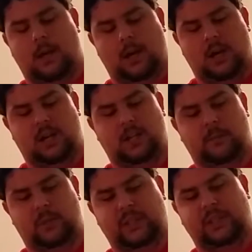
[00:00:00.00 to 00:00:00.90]

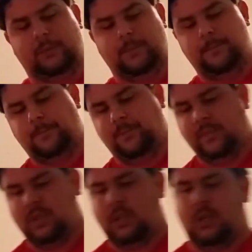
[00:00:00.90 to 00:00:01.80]
But this one
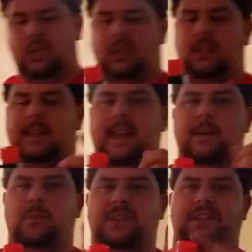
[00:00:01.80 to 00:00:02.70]

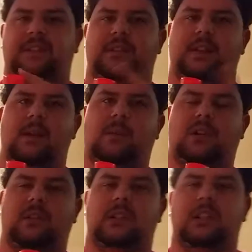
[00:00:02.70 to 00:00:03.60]
came with a
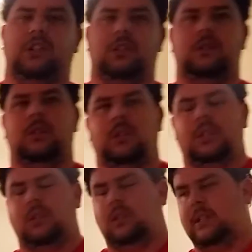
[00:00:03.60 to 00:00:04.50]
barrel extension.
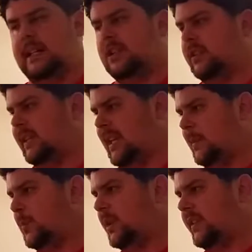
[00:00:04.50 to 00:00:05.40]
It actually
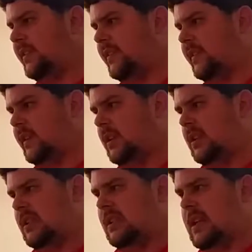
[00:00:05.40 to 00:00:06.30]
came with
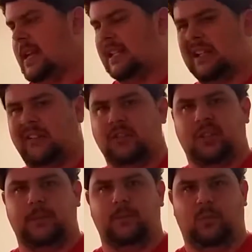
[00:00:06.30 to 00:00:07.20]
a
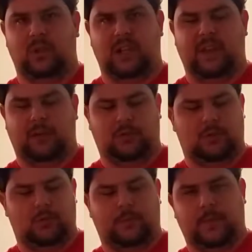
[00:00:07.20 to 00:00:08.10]
silencer, which I thought was
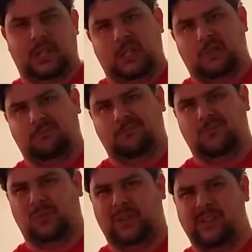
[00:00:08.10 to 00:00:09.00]
cool.
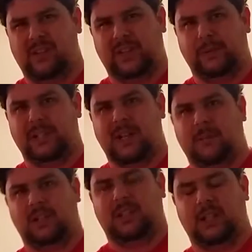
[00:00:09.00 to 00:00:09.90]
Really the only reason I
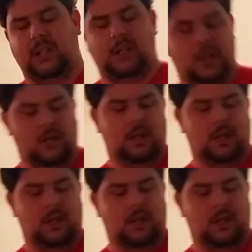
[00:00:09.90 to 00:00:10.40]
bought the gun.